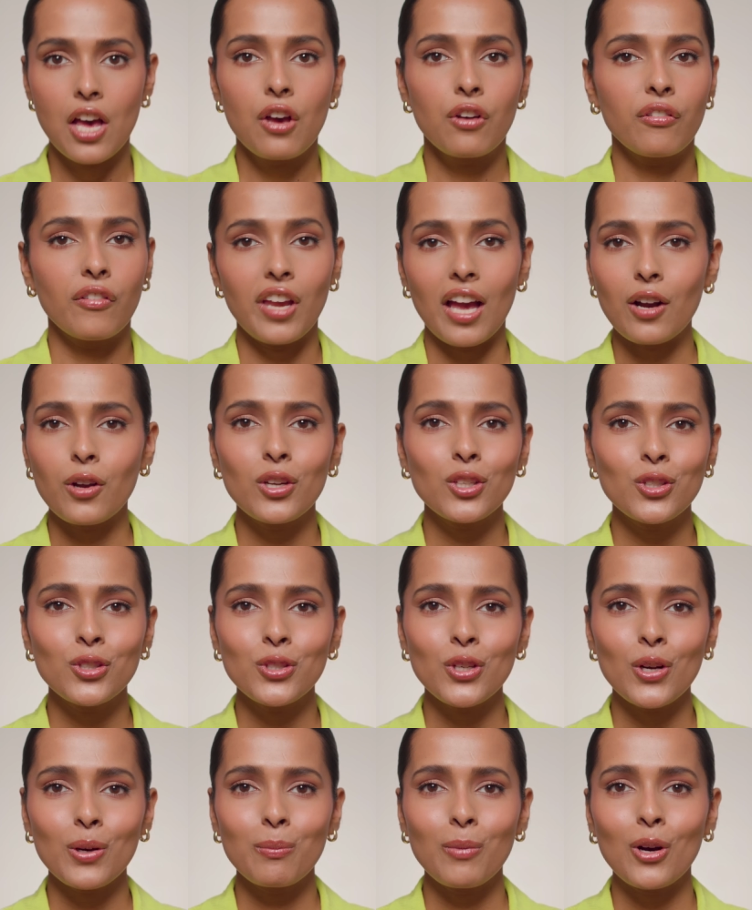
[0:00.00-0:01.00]
We are going to
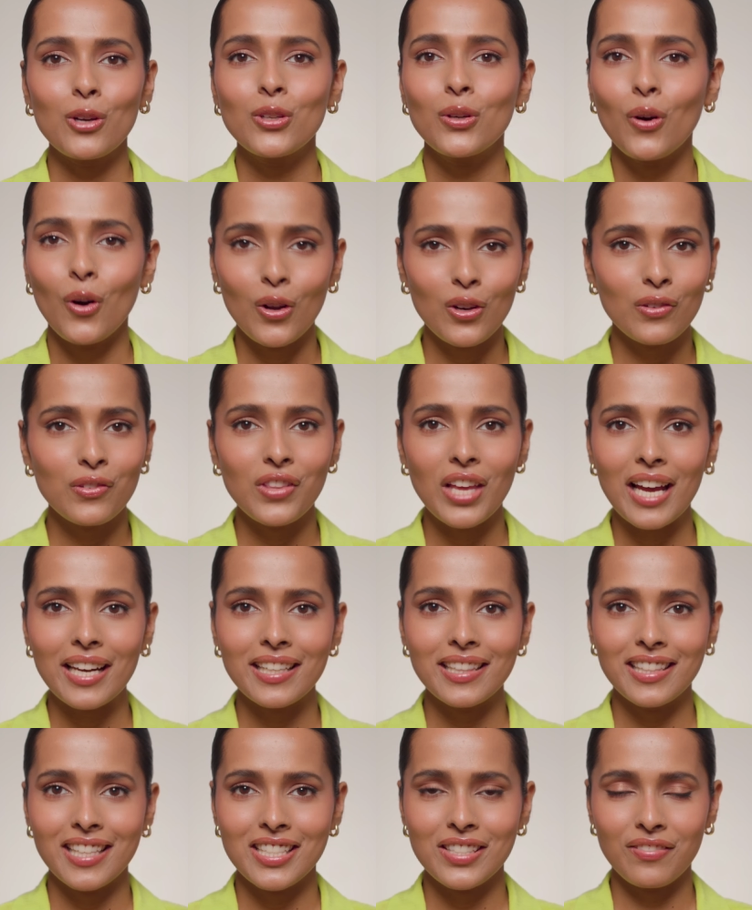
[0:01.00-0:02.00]
talk about all of that
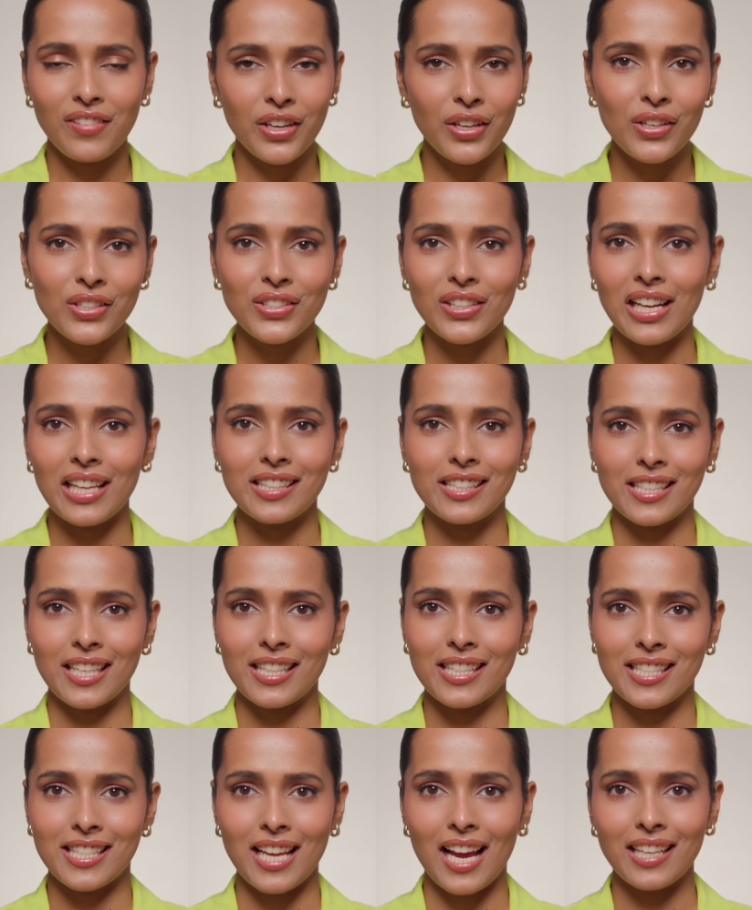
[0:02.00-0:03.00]
in this video, so let's
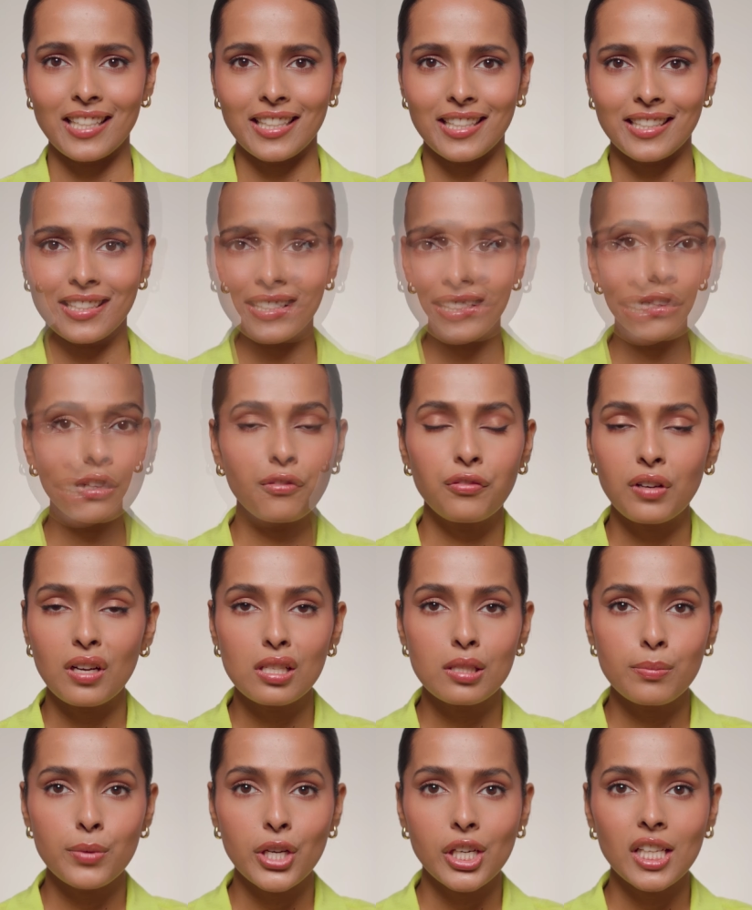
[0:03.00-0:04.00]
get started. The
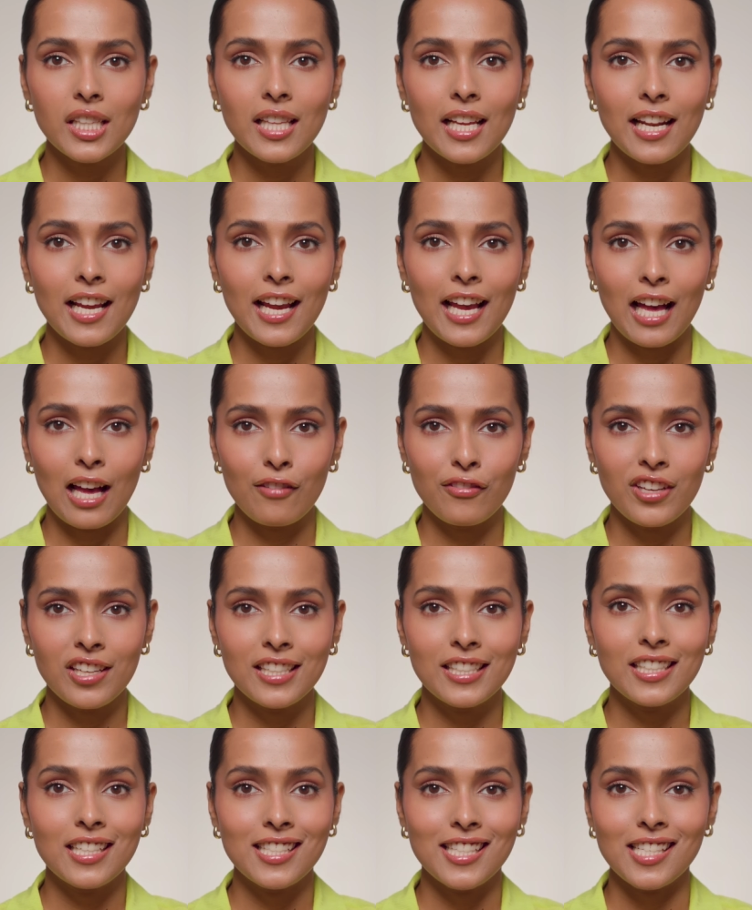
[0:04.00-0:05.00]
first product that I have
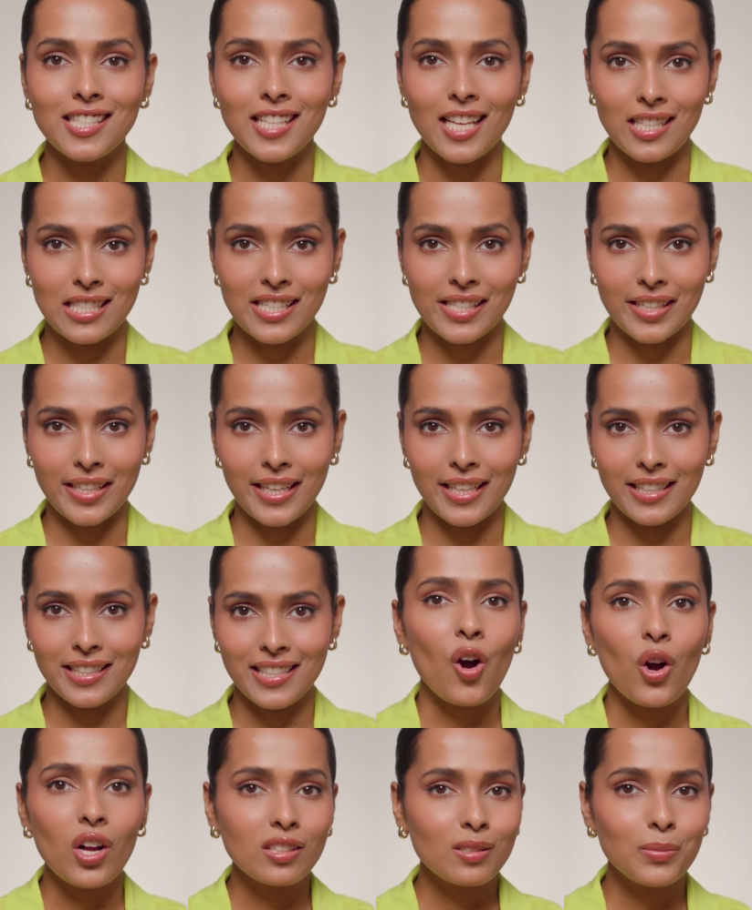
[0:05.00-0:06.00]
here is a sunscreen.
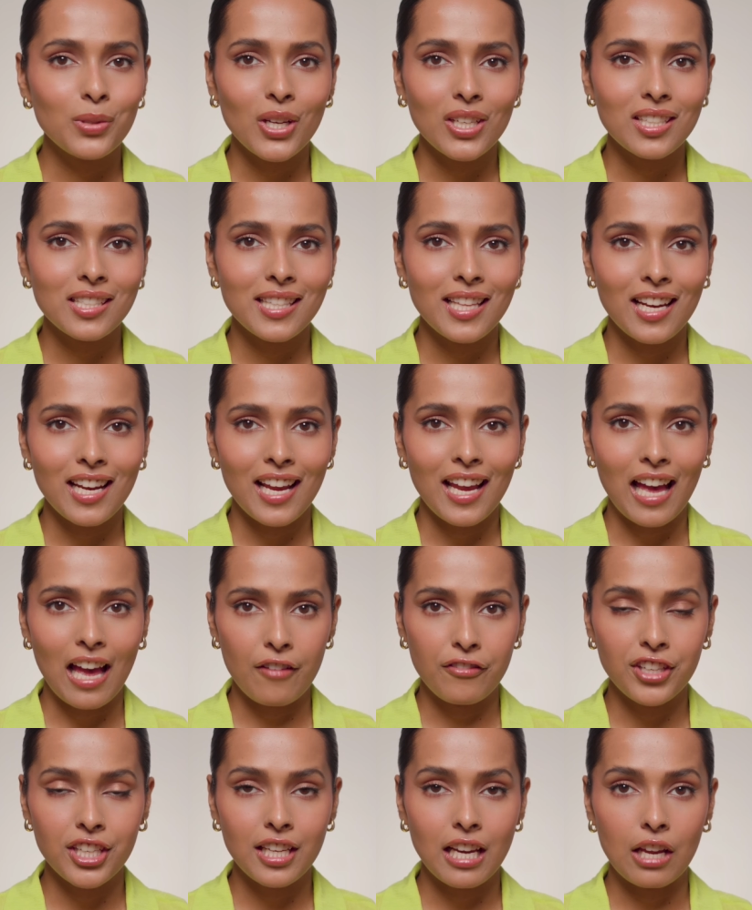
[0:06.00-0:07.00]
All the products that I
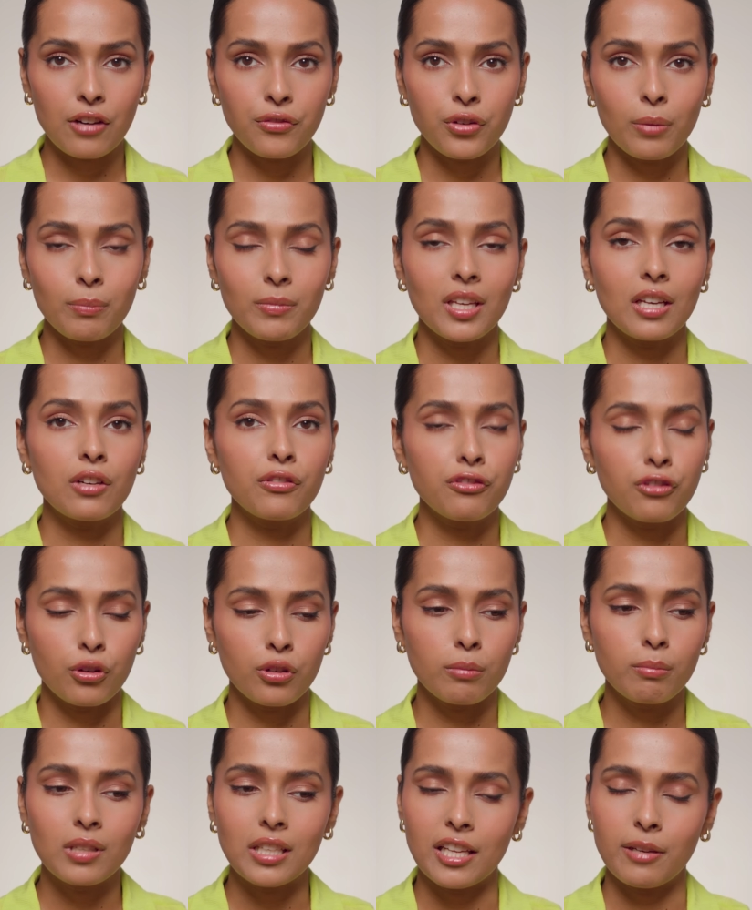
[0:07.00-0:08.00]
have here are from the
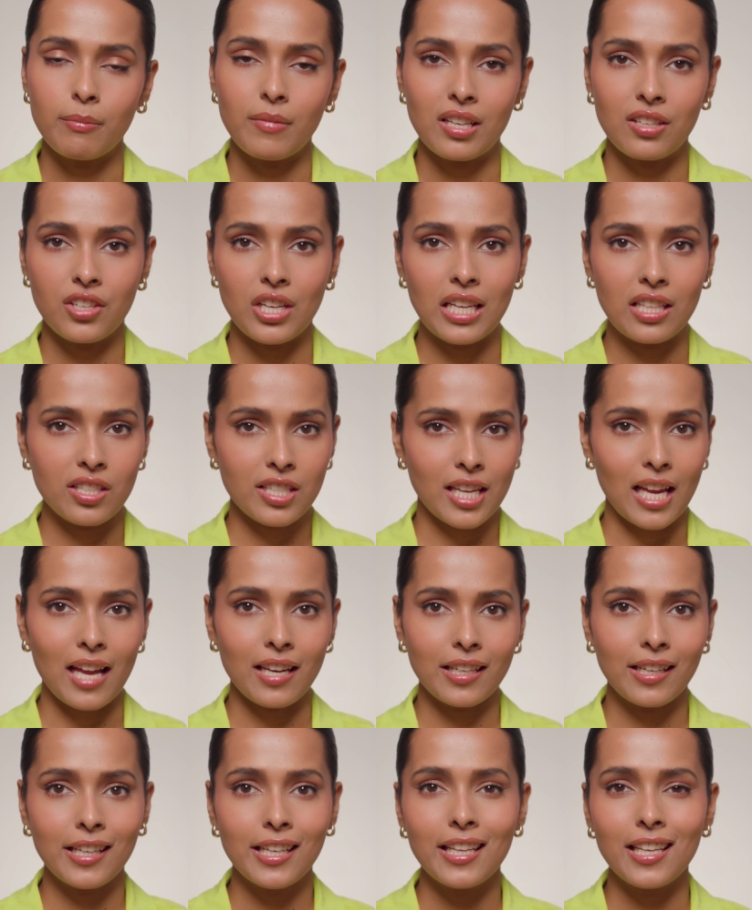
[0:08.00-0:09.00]
affordable and mid-range
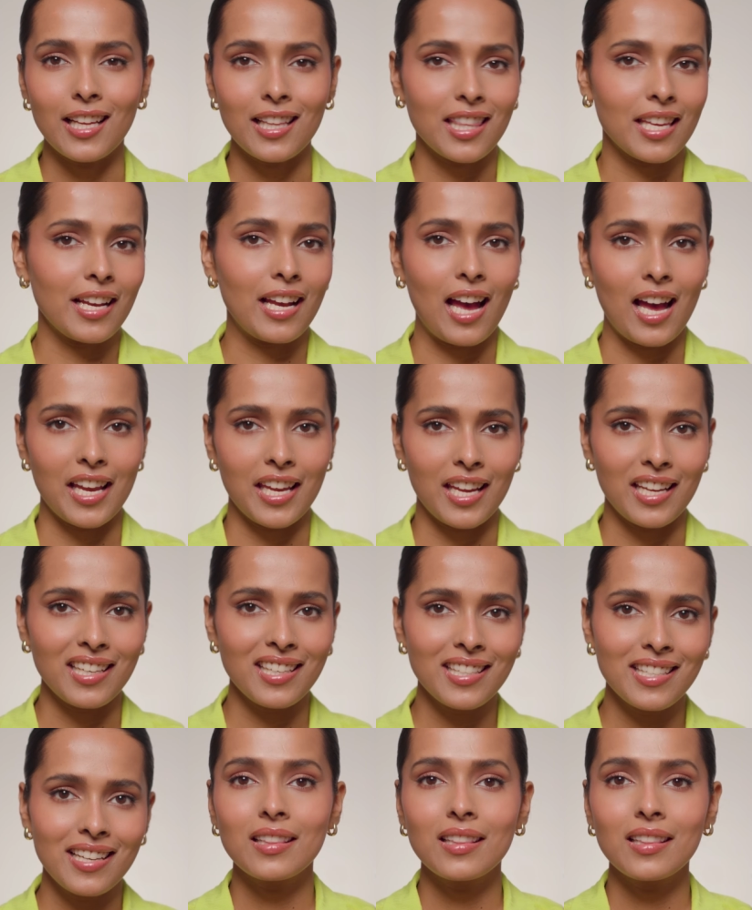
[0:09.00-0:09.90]
category, nothing high-end.